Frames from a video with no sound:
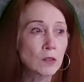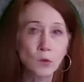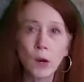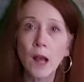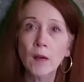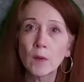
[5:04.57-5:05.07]

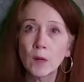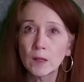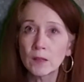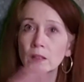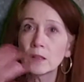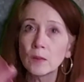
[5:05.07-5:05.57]
try one,
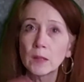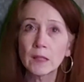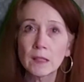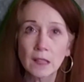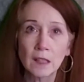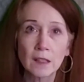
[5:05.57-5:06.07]
see what
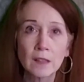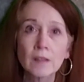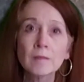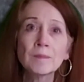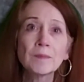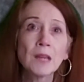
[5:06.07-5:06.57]
it does,